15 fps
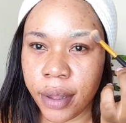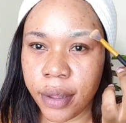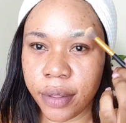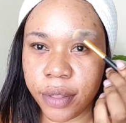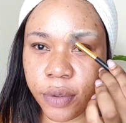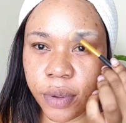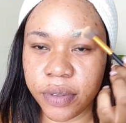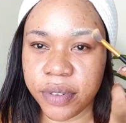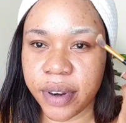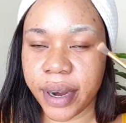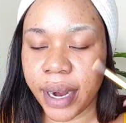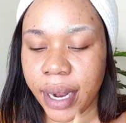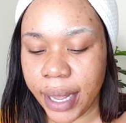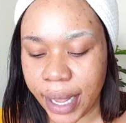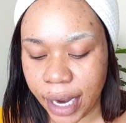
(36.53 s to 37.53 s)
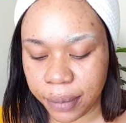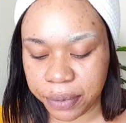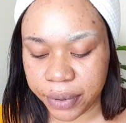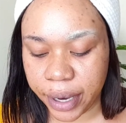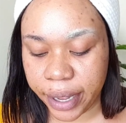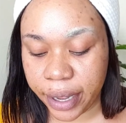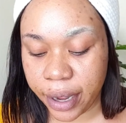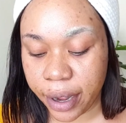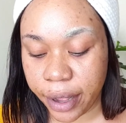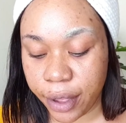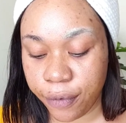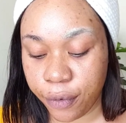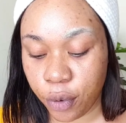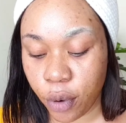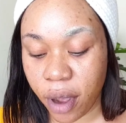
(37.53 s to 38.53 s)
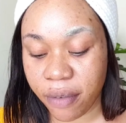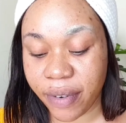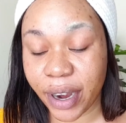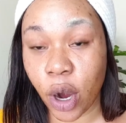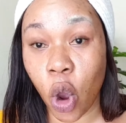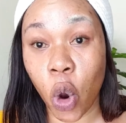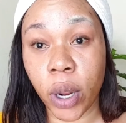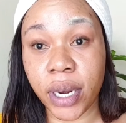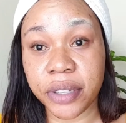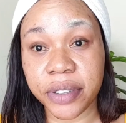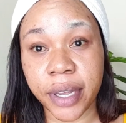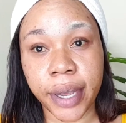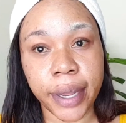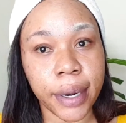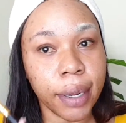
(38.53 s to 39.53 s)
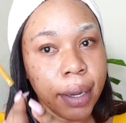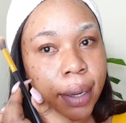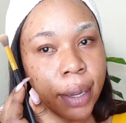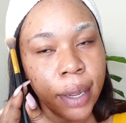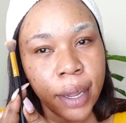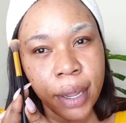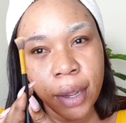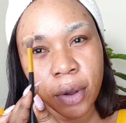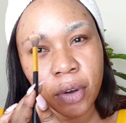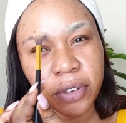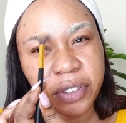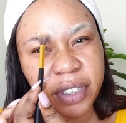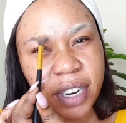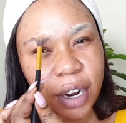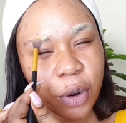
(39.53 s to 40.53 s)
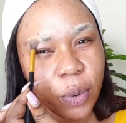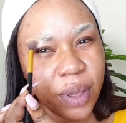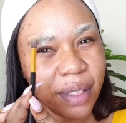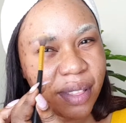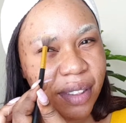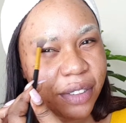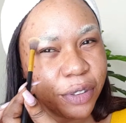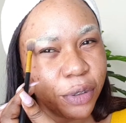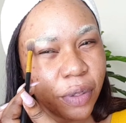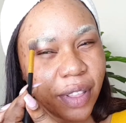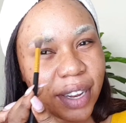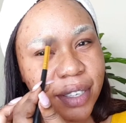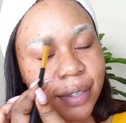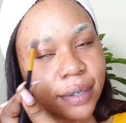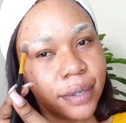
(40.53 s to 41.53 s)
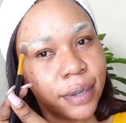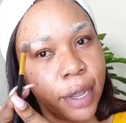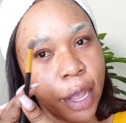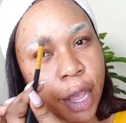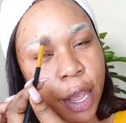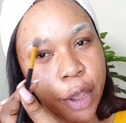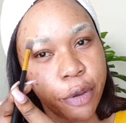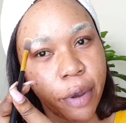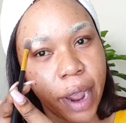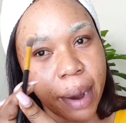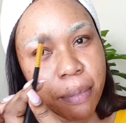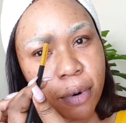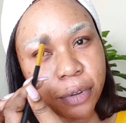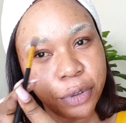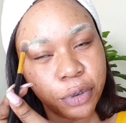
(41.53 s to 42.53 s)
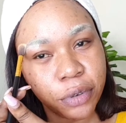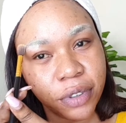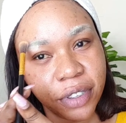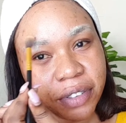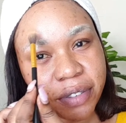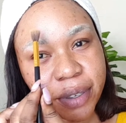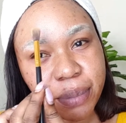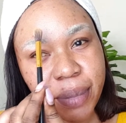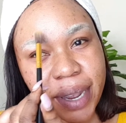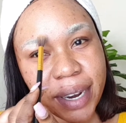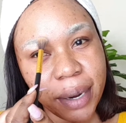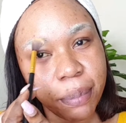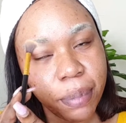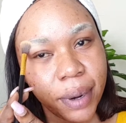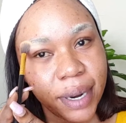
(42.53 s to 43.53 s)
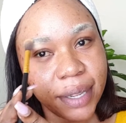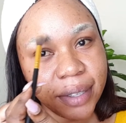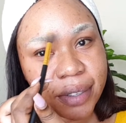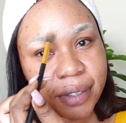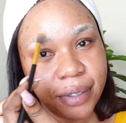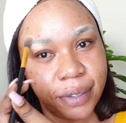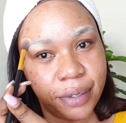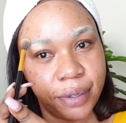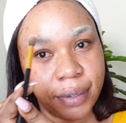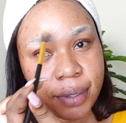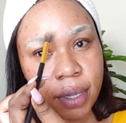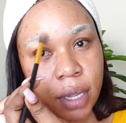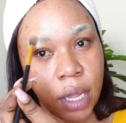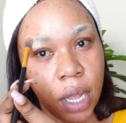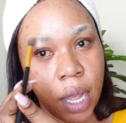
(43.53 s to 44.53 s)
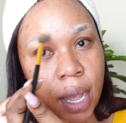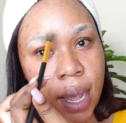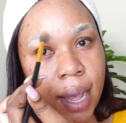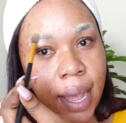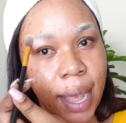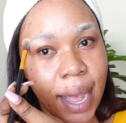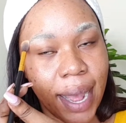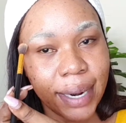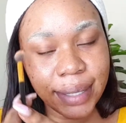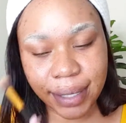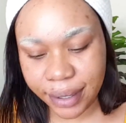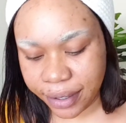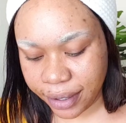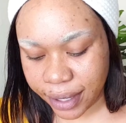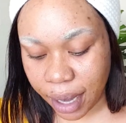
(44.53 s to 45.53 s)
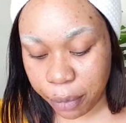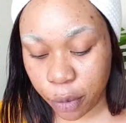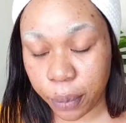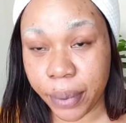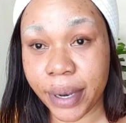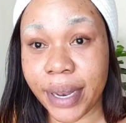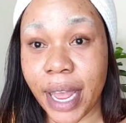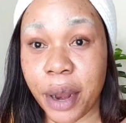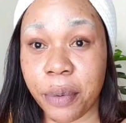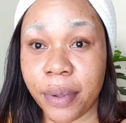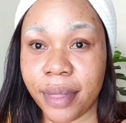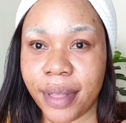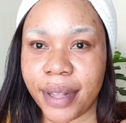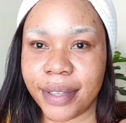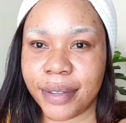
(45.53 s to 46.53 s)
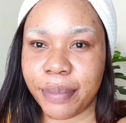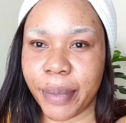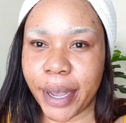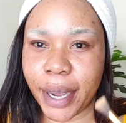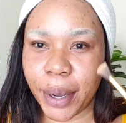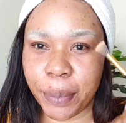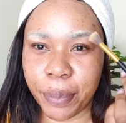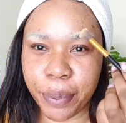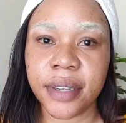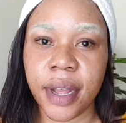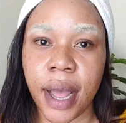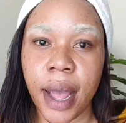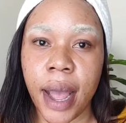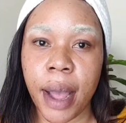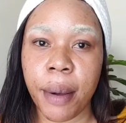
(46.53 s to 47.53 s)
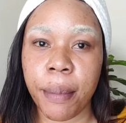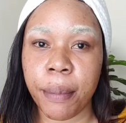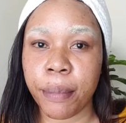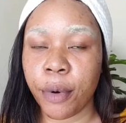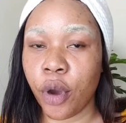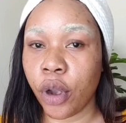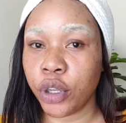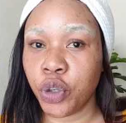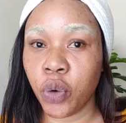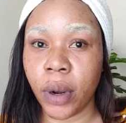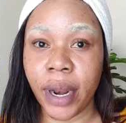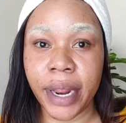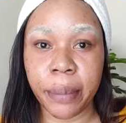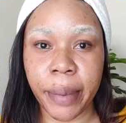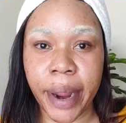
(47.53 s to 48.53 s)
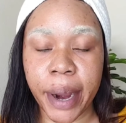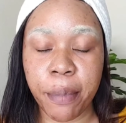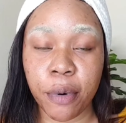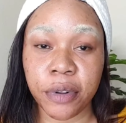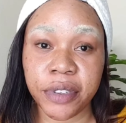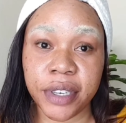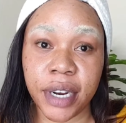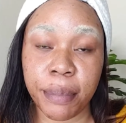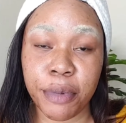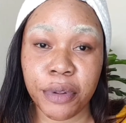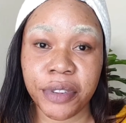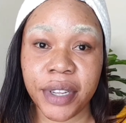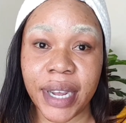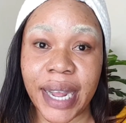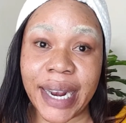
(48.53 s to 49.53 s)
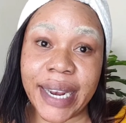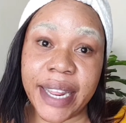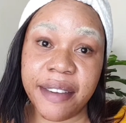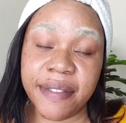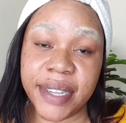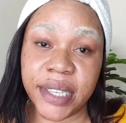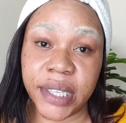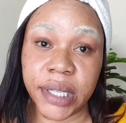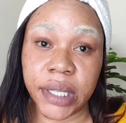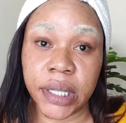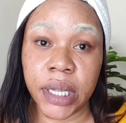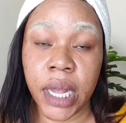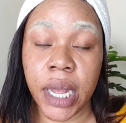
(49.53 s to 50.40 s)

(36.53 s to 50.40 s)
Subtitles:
This one really helps, like if you have an oily skin, consider doing this so that your eyebrows to just remain in place until the time you'll be done with that makeup. I'm going to line my eyebrows, and I'm using a Davis